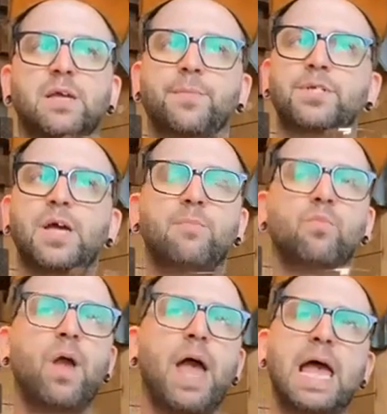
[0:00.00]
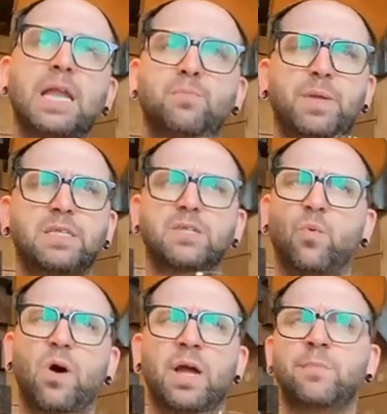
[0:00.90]
summertime red, pizza
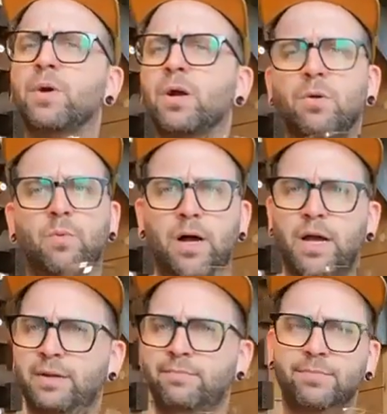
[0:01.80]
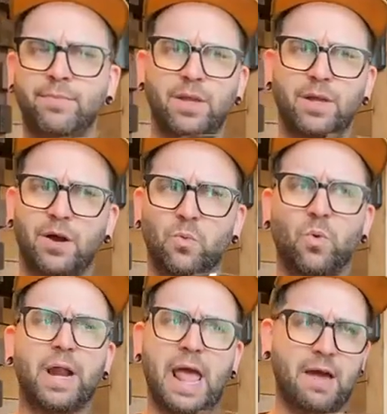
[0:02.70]
wine, burger wine, you know,
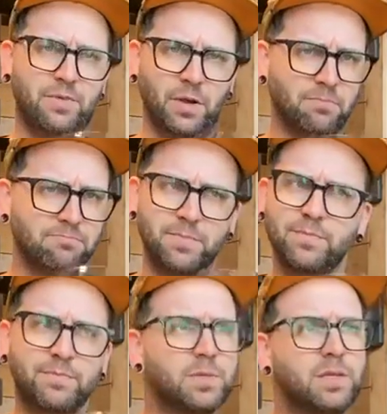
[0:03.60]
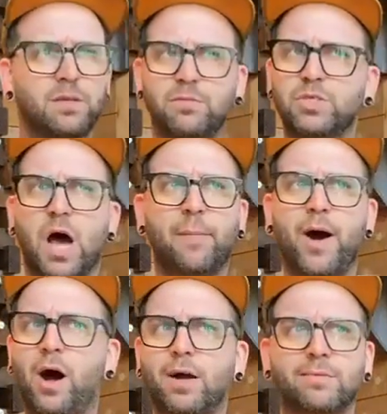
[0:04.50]
what have you.
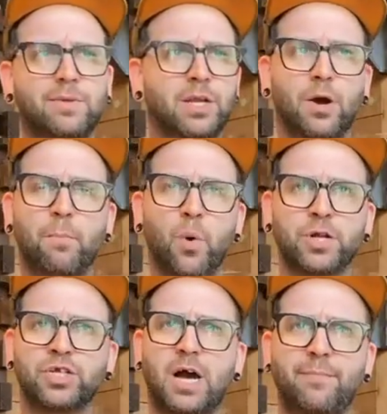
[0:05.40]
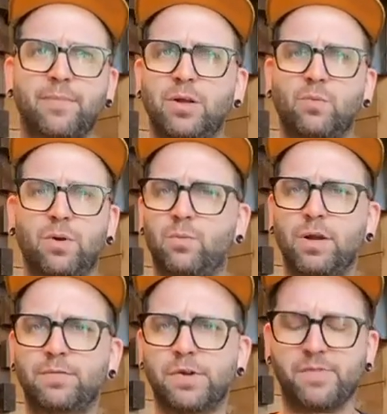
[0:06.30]
Tomahawk, you know, pork chop, you know, wh
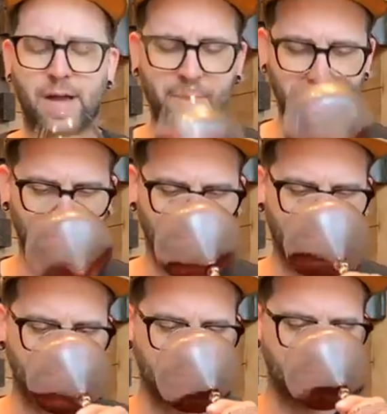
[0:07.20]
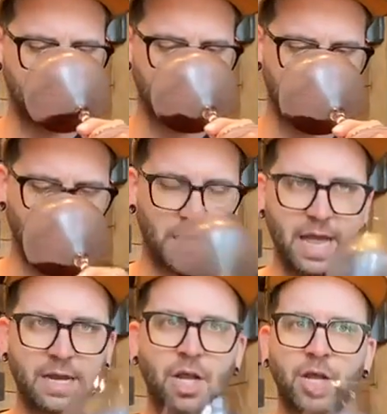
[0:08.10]
whatever your vibe is.
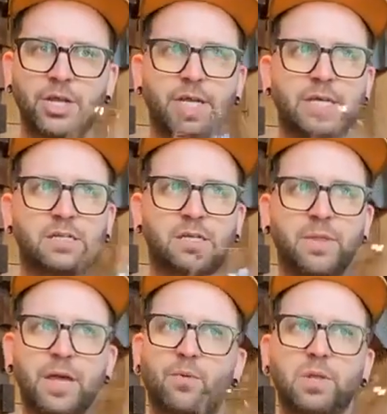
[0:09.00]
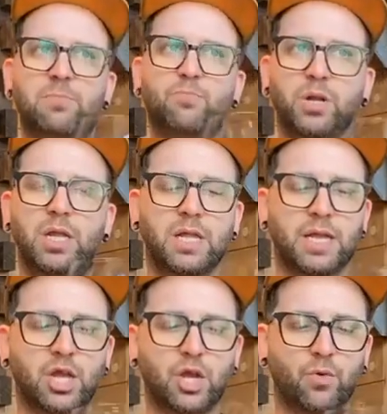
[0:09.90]
Again, you get some of that really pretty
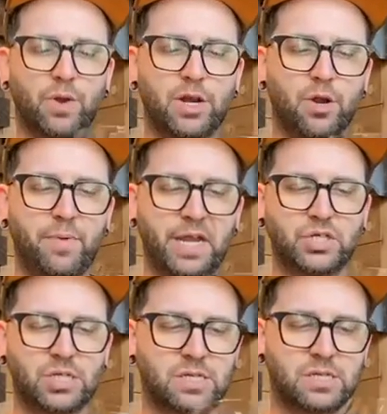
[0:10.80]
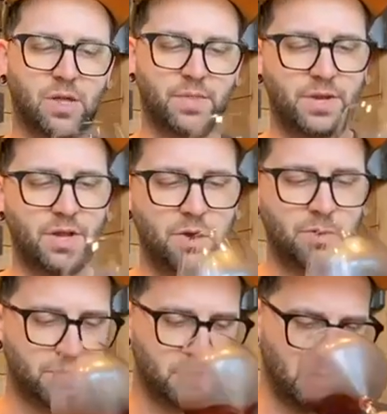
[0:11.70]
like green herbaceousness on the
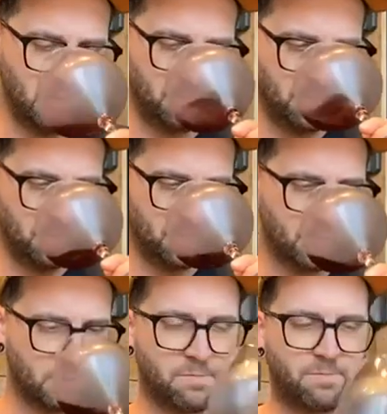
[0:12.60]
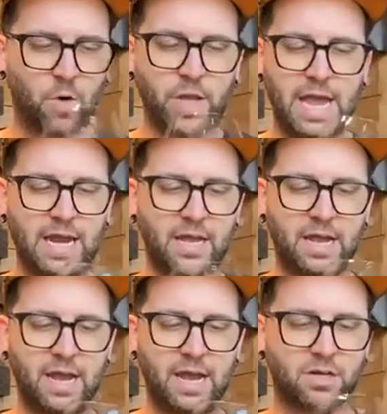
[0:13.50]
nose some volcanic
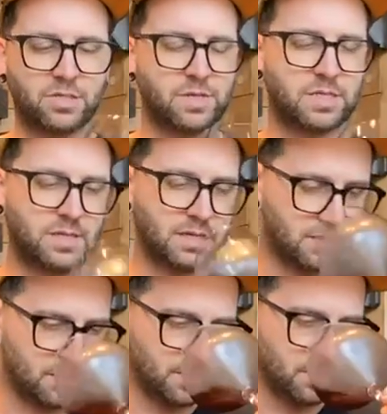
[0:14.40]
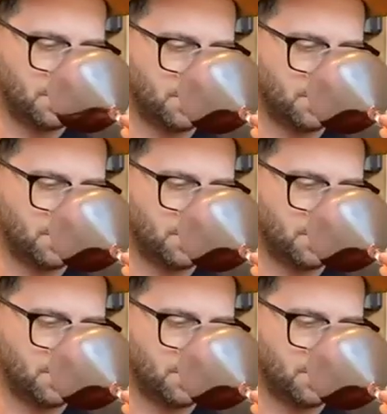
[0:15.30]
characteristics,